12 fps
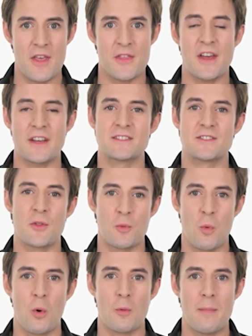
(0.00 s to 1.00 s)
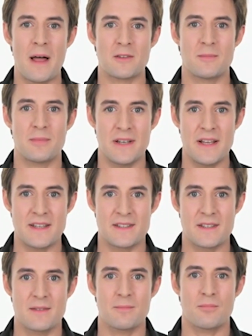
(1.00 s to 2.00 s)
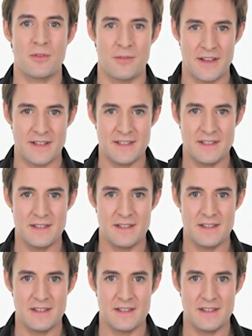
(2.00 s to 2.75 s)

thanks to the wall mount plate provided,